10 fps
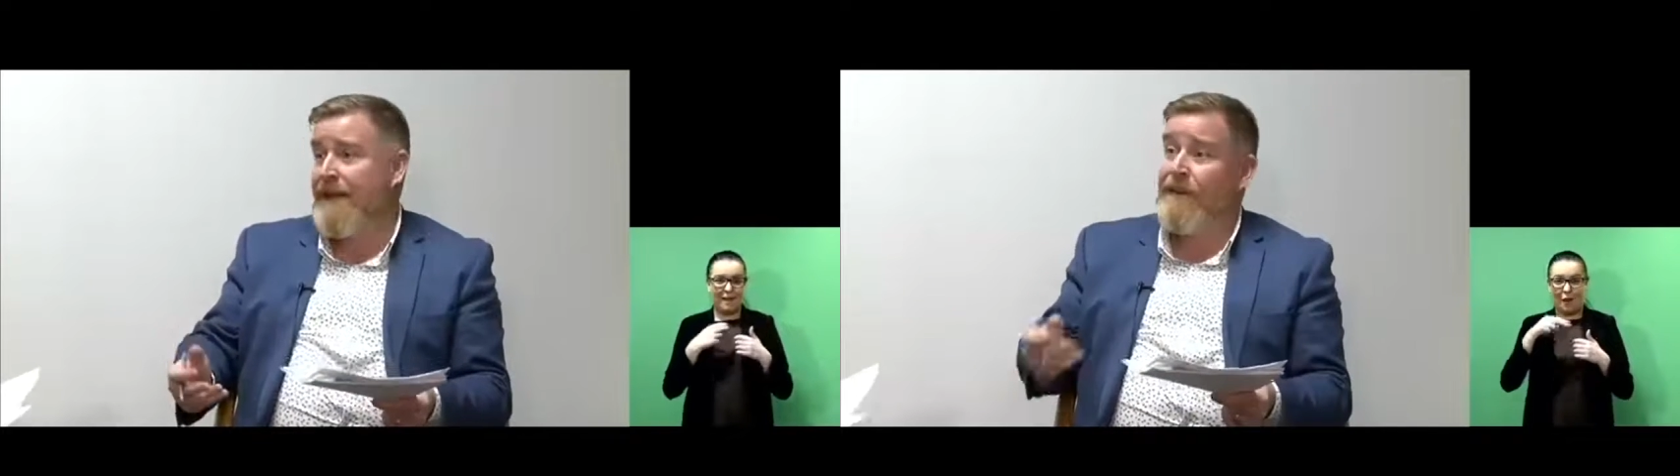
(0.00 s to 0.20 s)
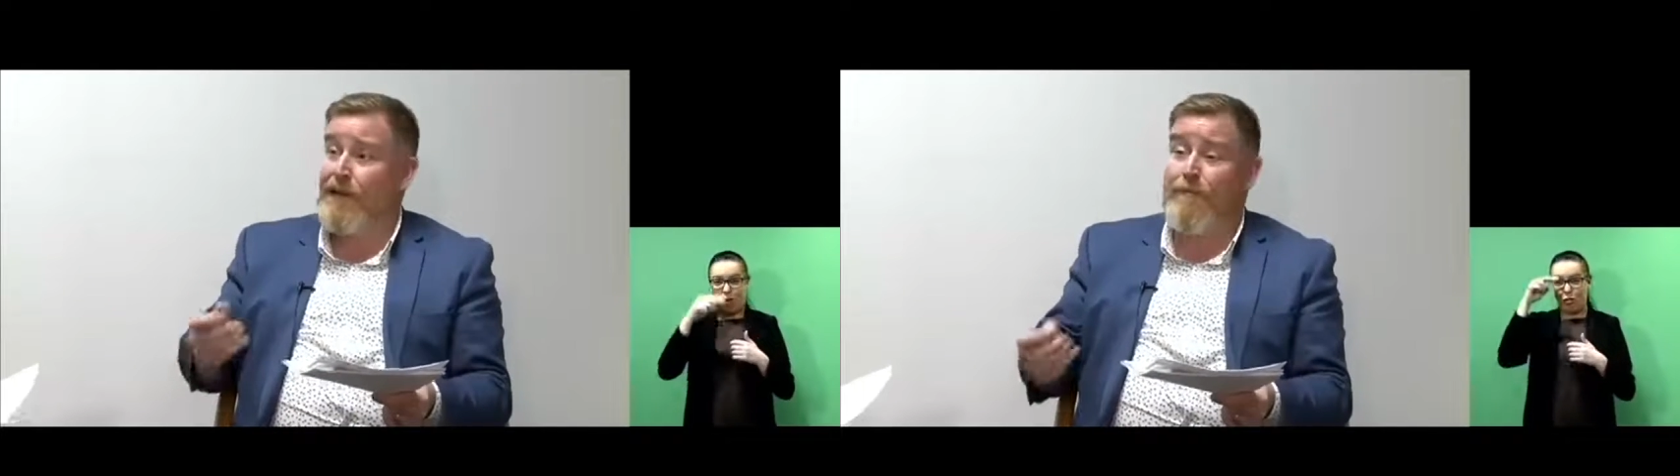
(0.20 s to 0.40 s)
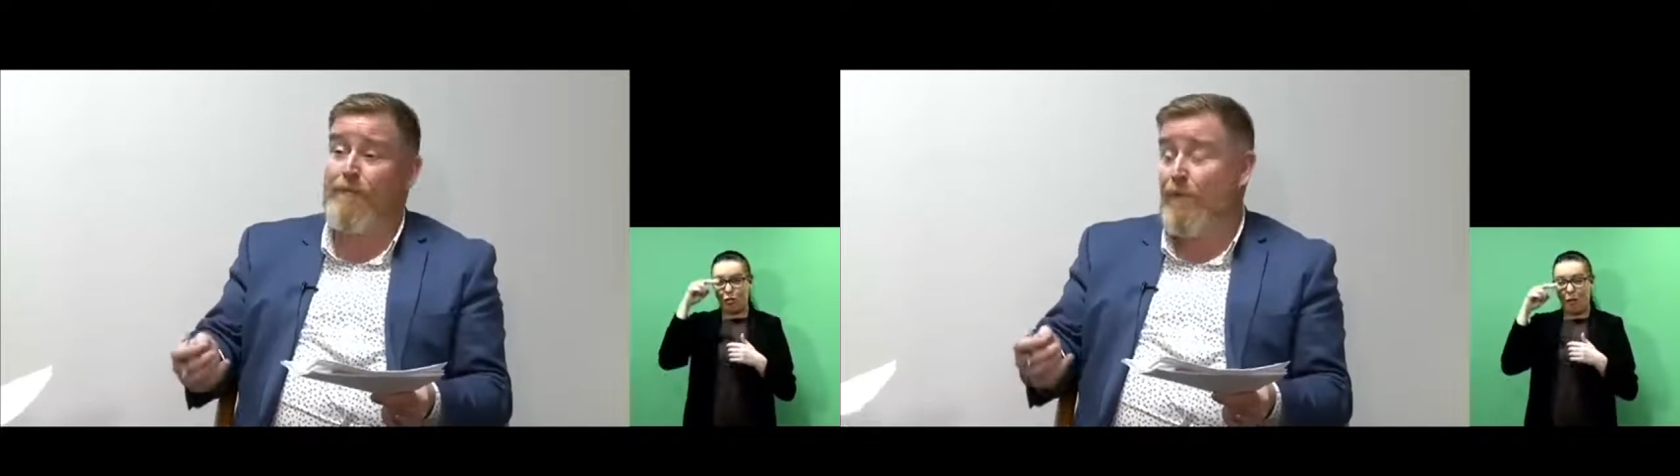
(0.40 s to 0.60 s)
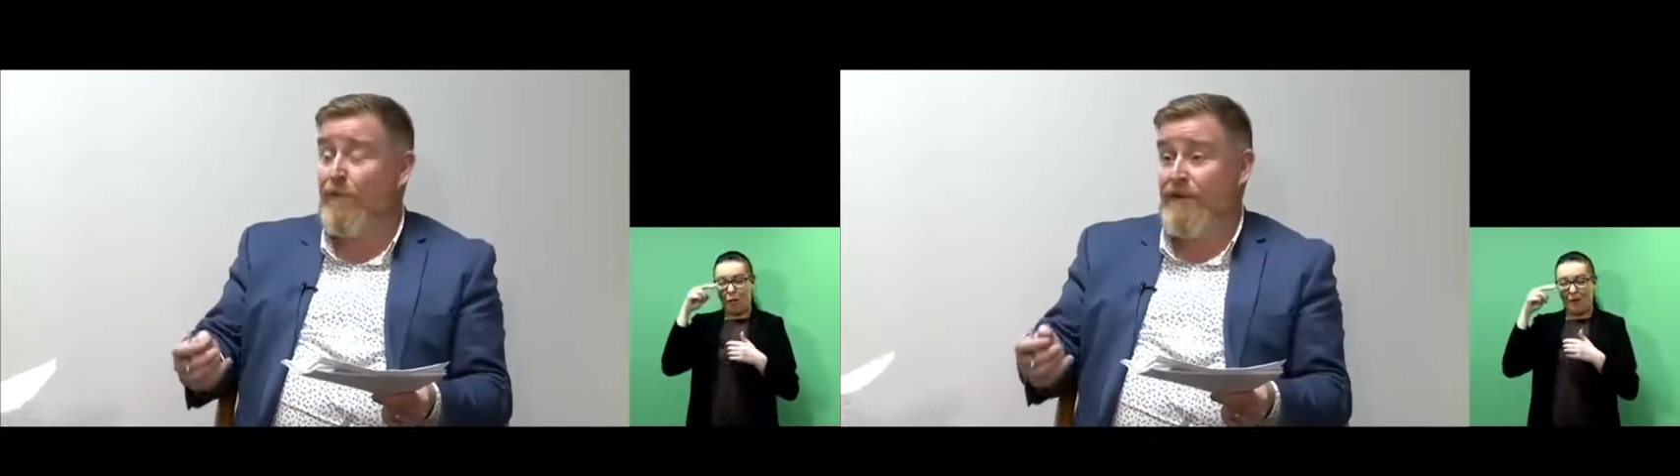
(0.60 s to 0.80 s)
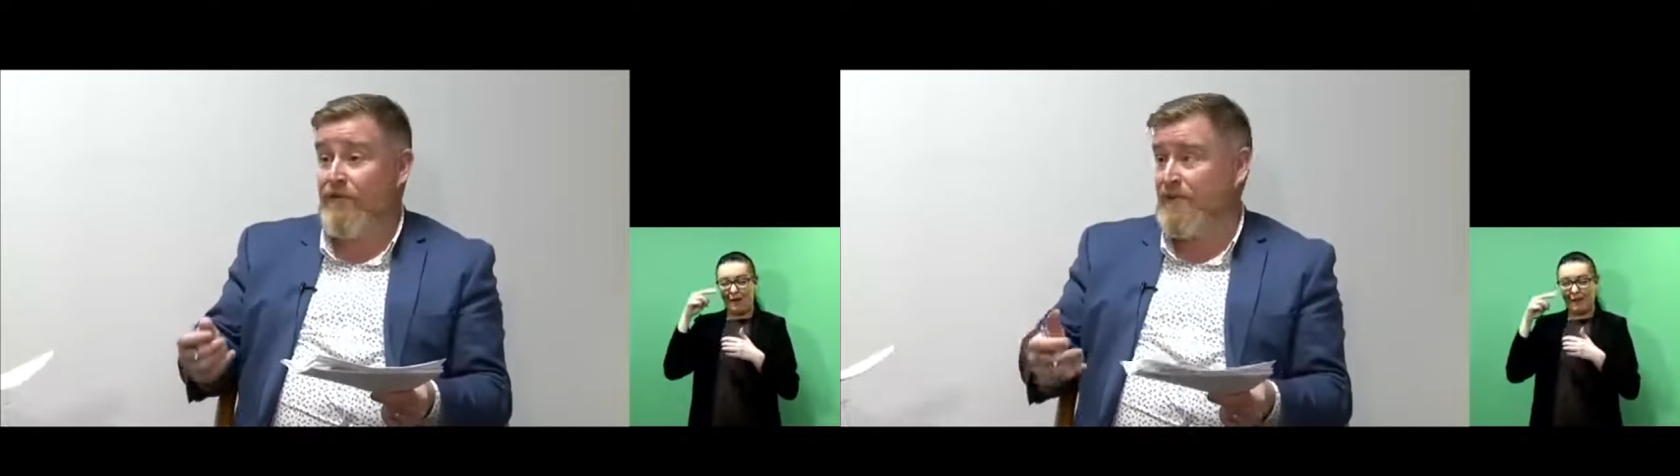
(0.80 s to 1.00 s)
the number
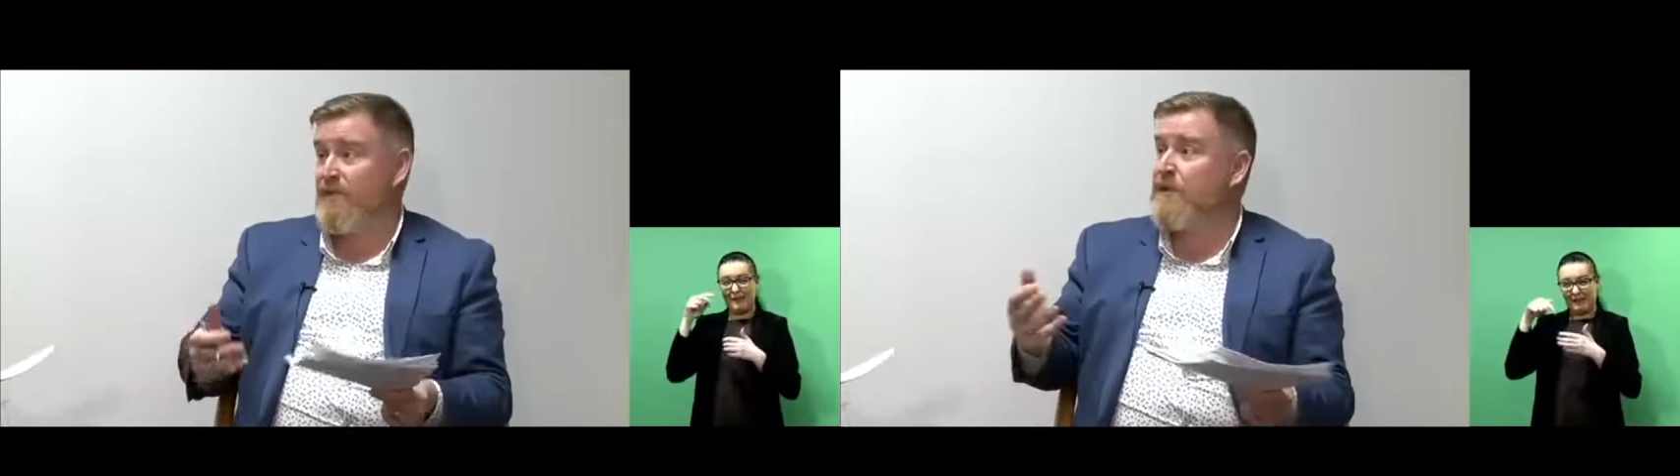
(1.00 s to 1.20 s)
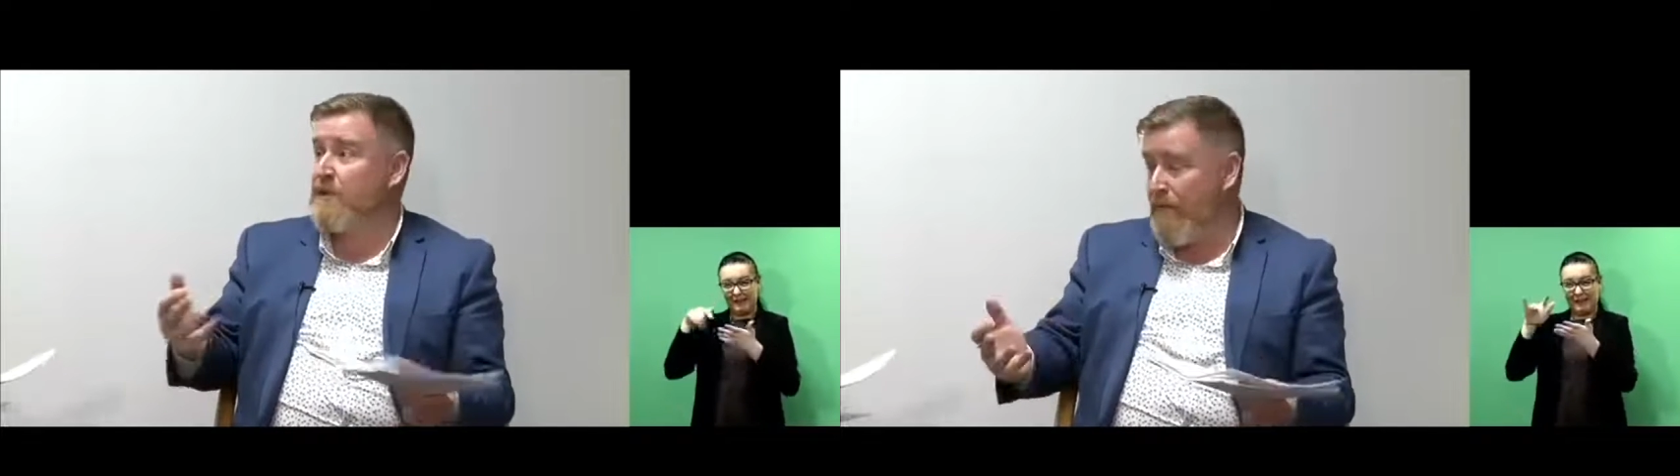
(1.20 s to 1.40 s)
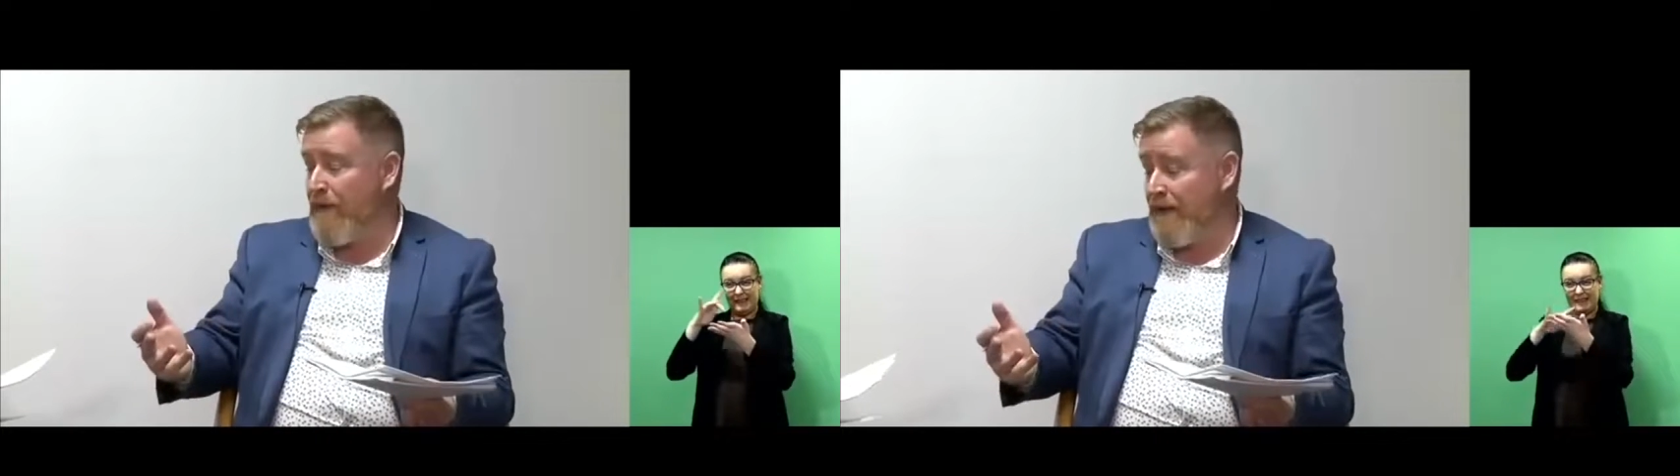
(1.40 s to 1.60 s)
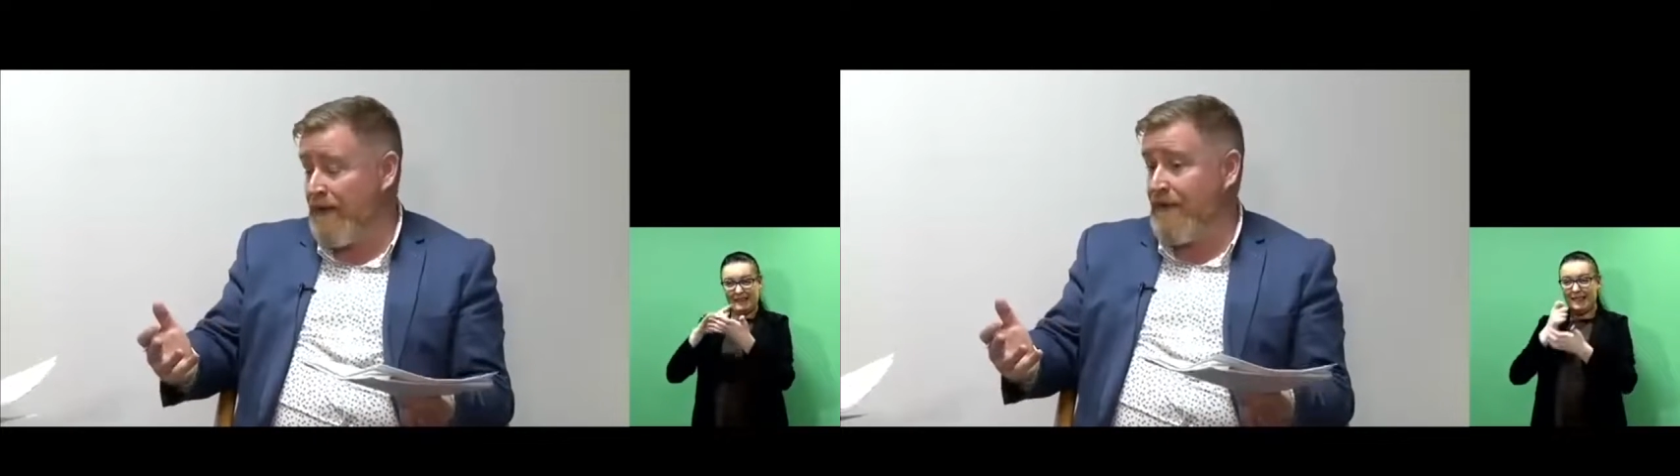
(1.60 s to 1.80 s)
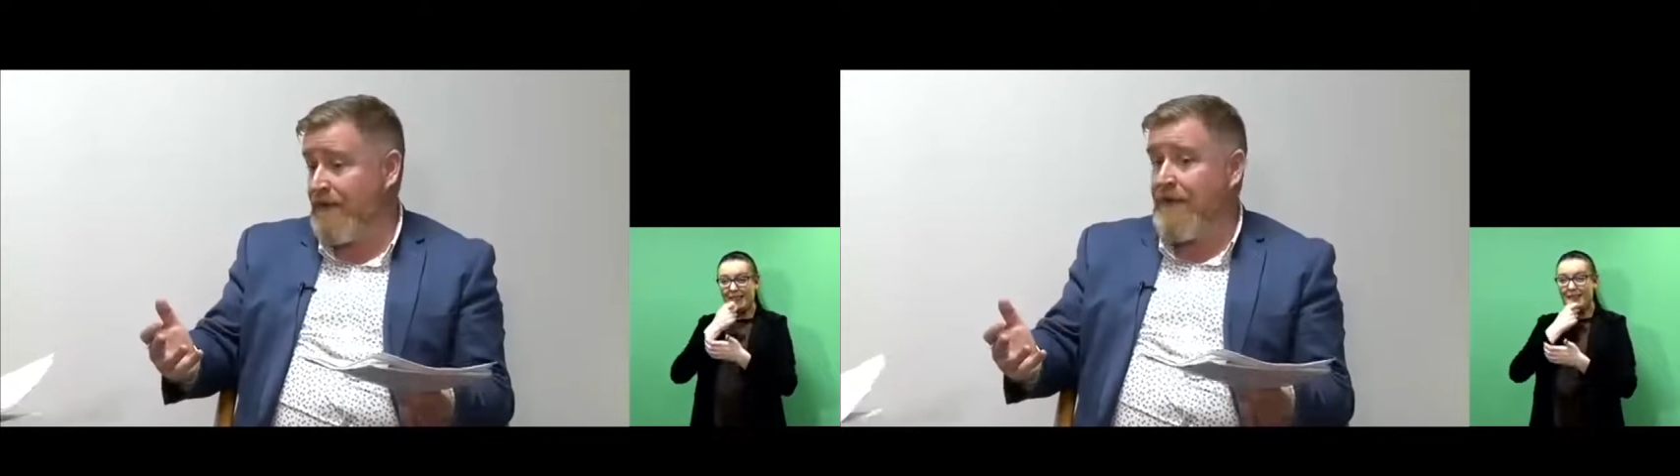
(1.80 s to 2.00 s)
one interest was swimming.